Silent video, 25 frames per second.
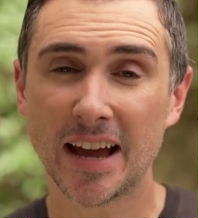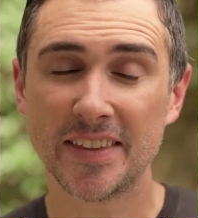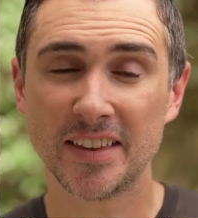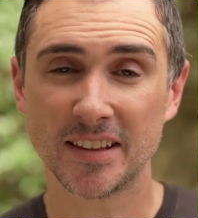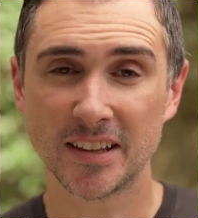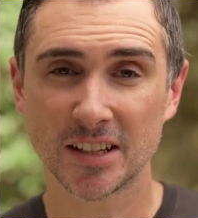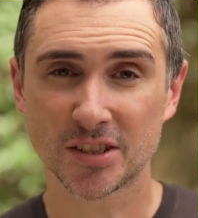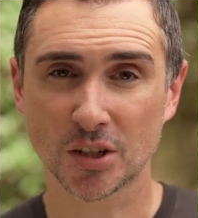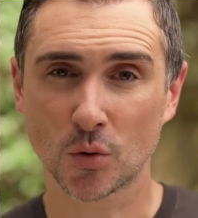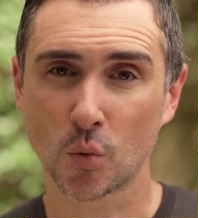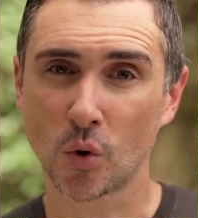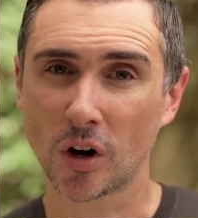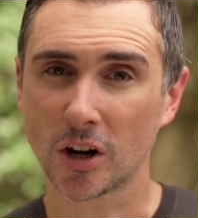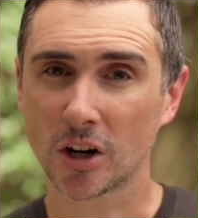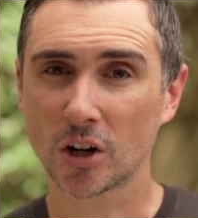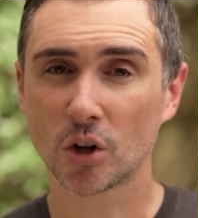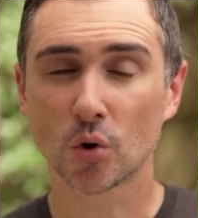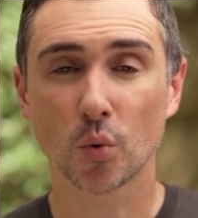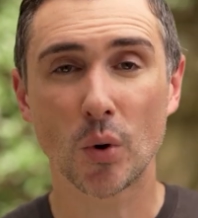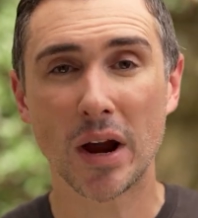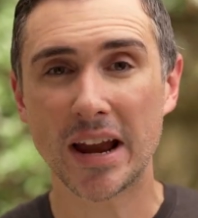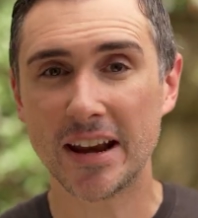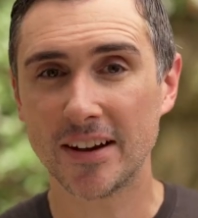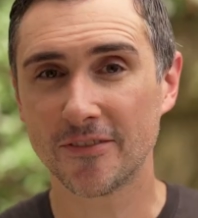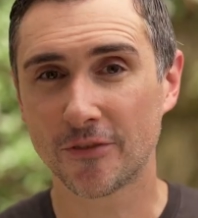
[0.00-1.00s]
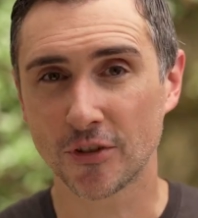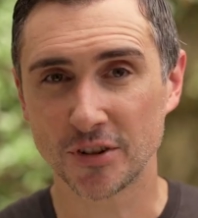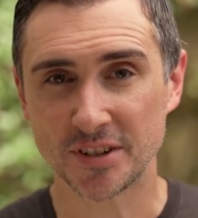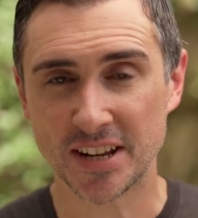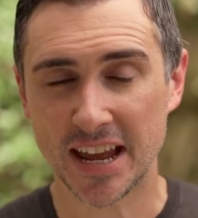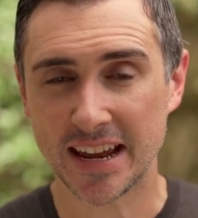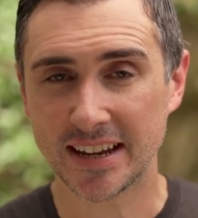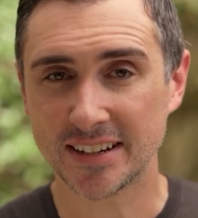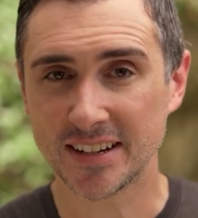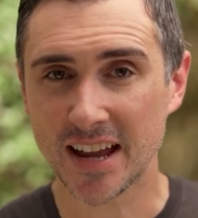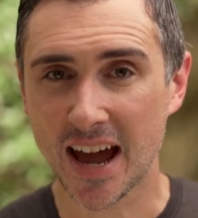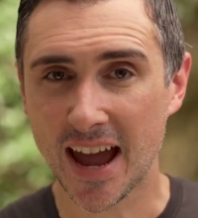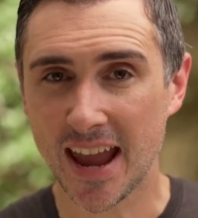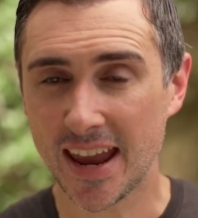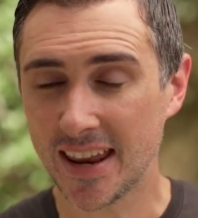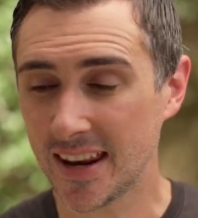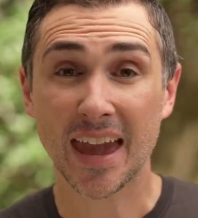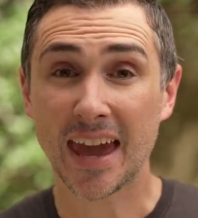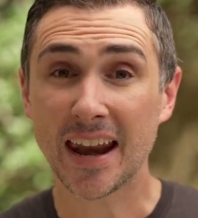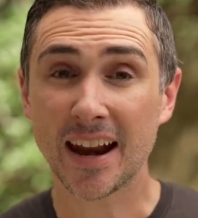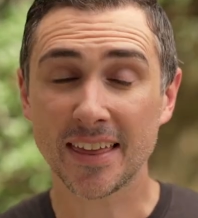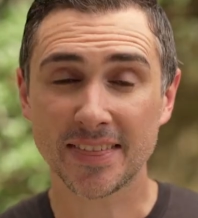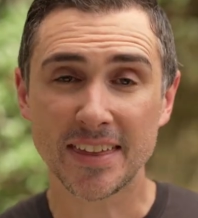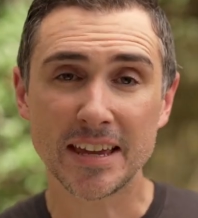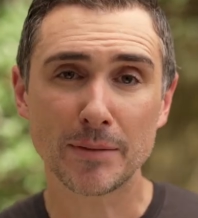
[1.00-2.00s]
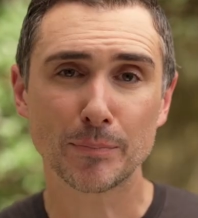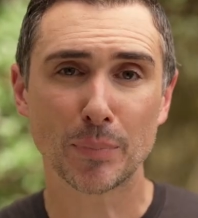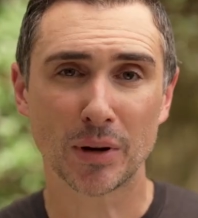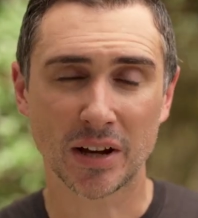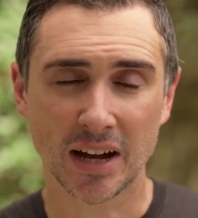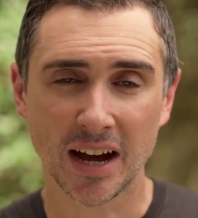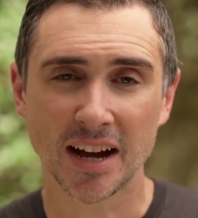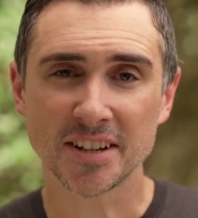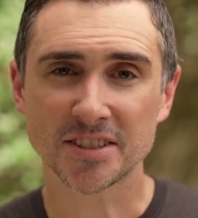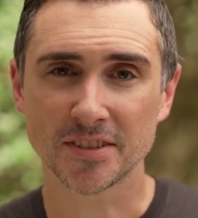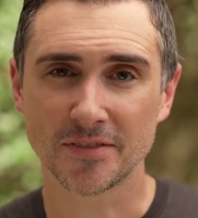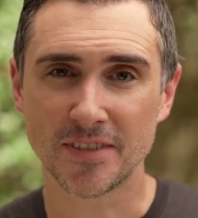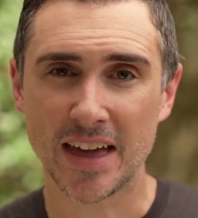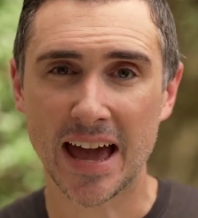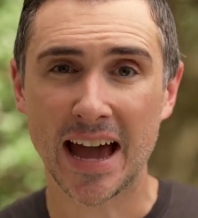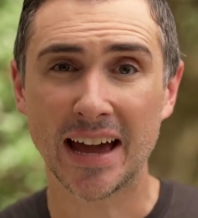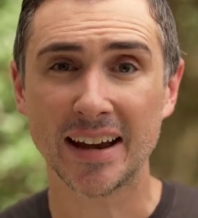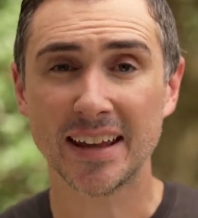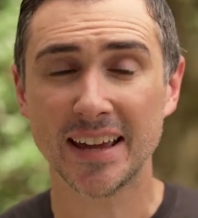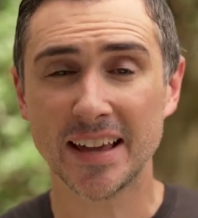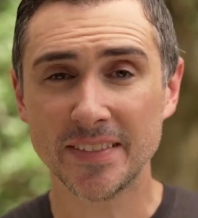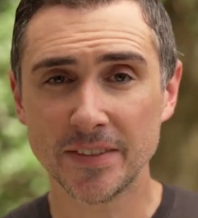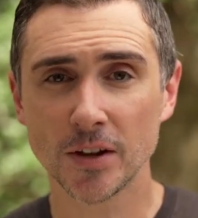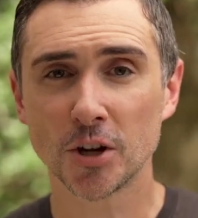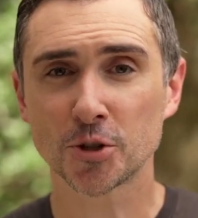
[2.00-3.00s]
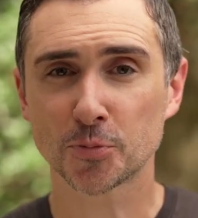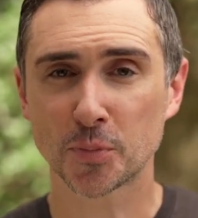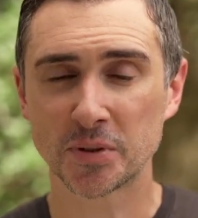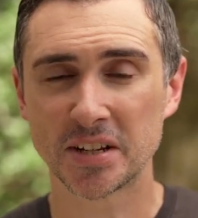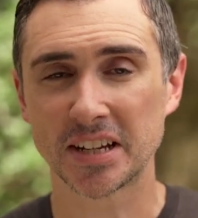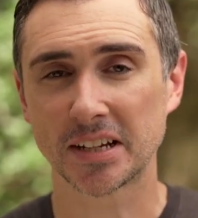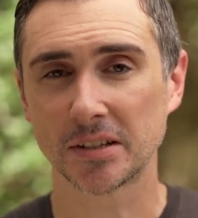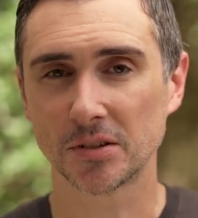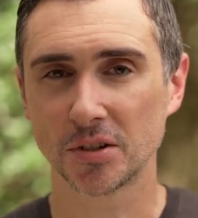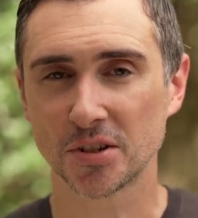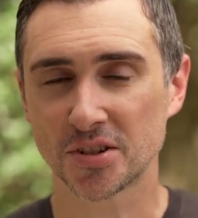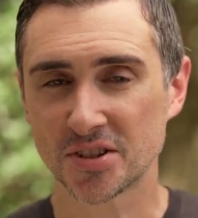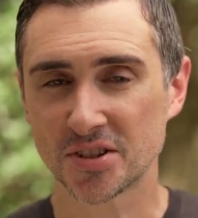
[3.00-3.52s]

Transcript: I think this worked great for day and night, and I think because of that, in those particular